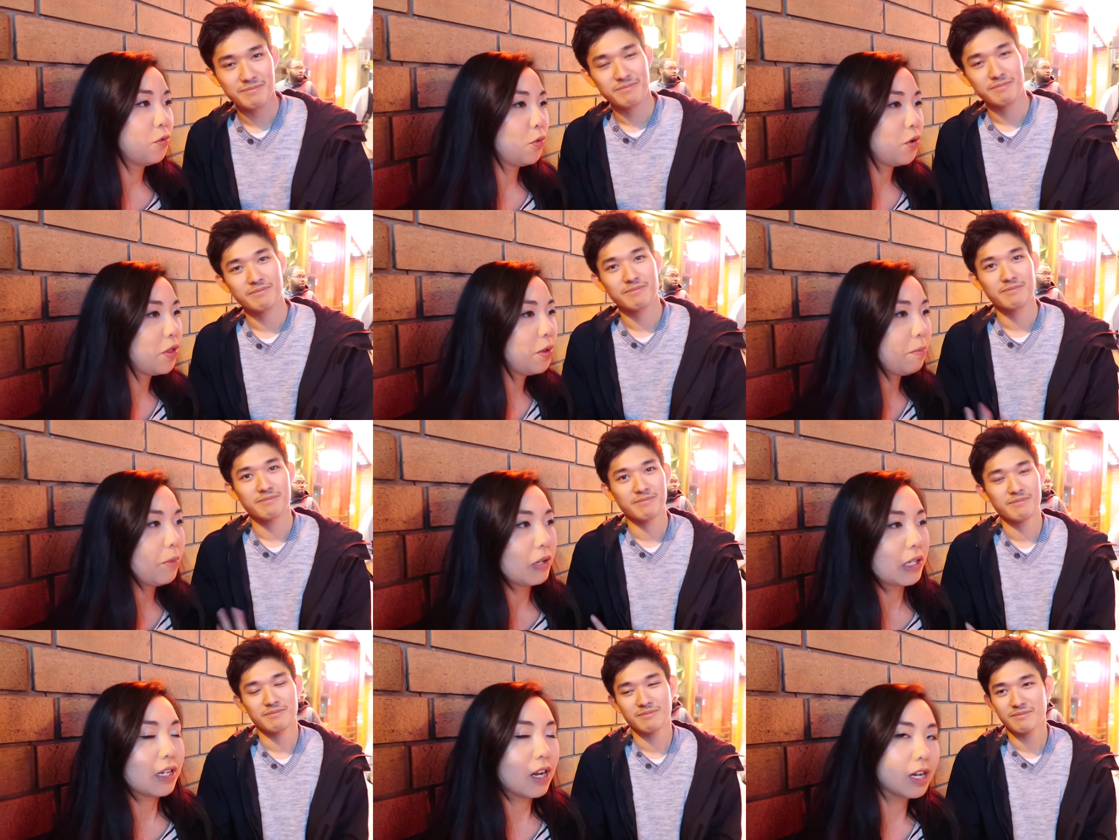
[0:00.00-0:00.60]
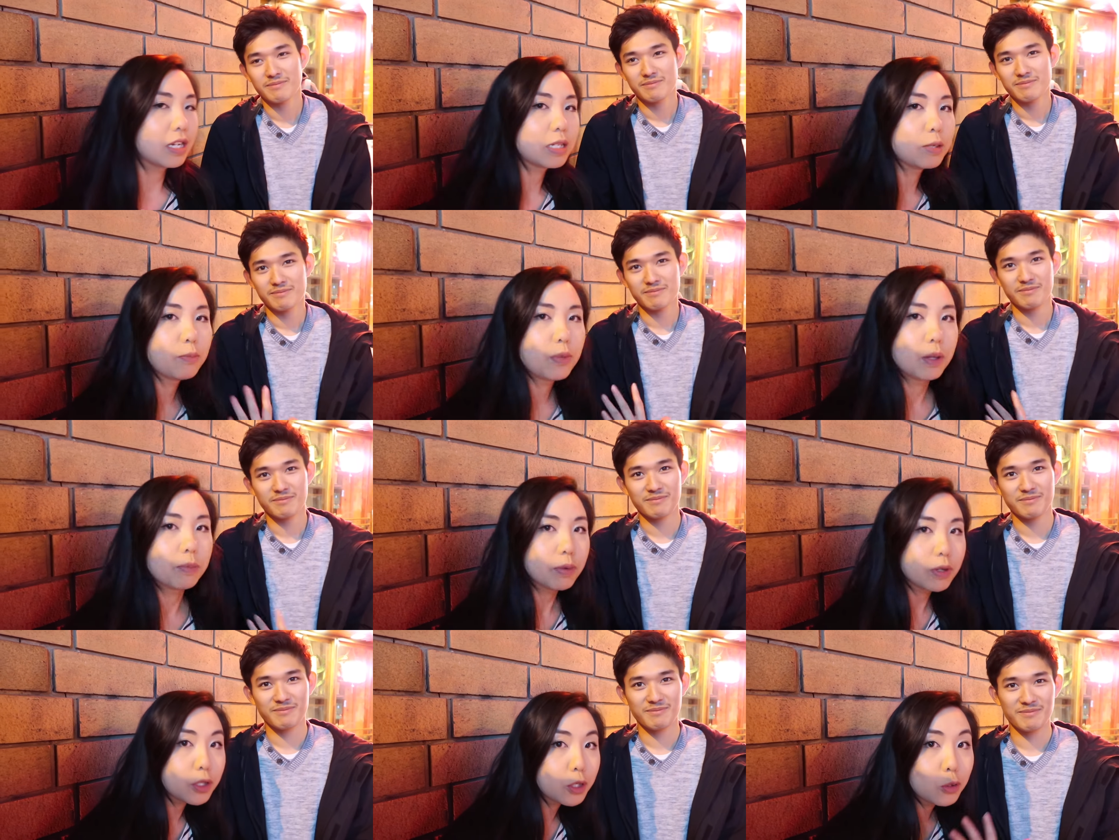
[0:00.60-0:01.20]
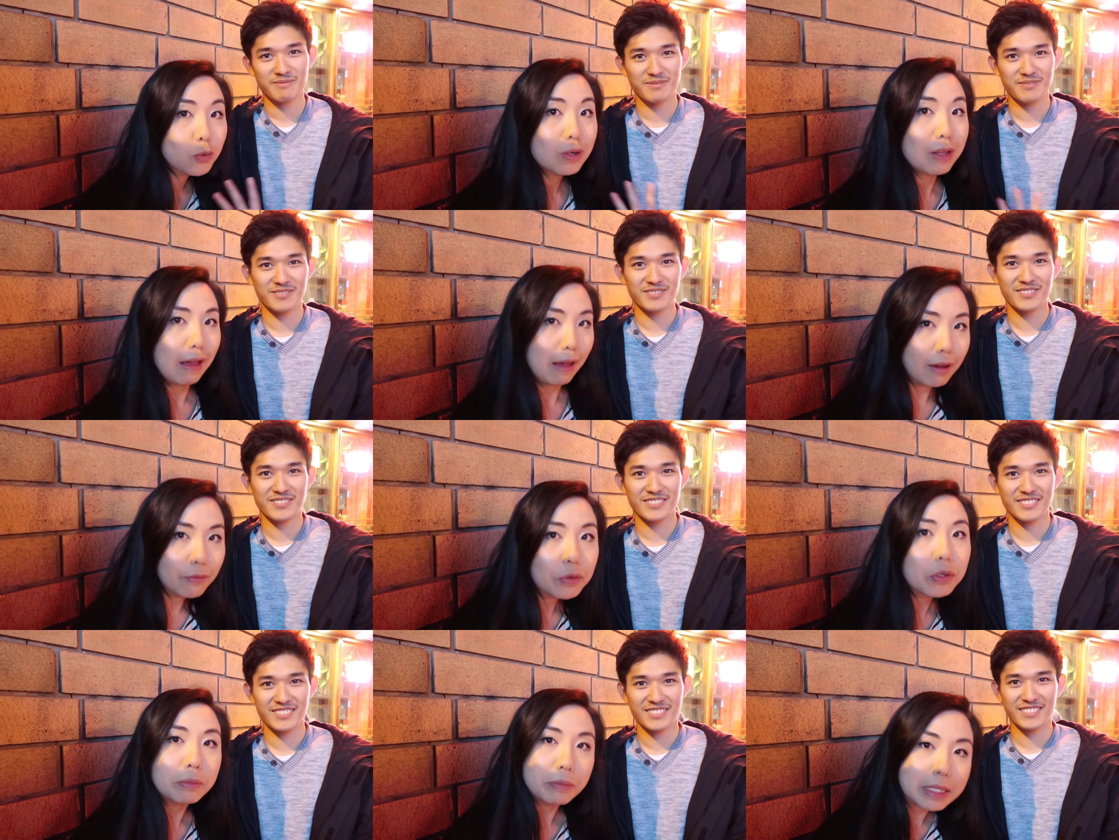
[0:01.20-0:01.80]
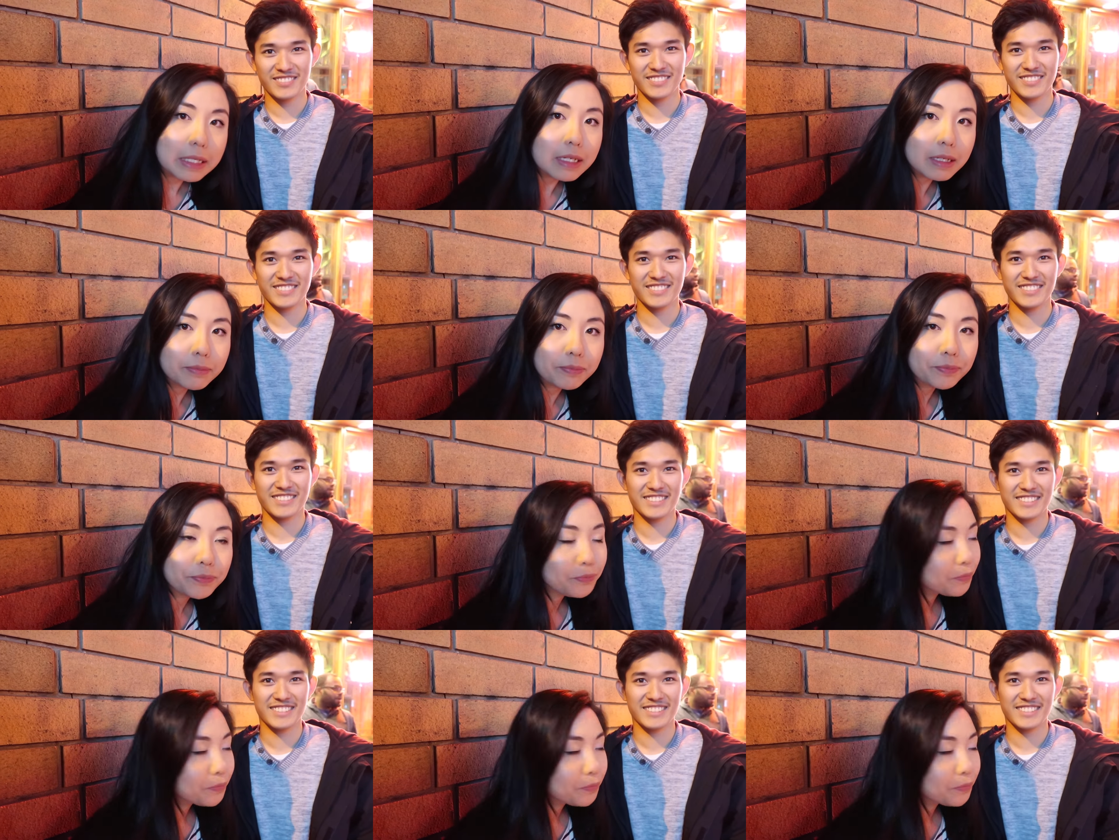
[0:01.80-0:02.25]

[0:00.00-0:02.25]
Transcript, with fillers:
Speaker 1: We're the most awesome people you will ever meet.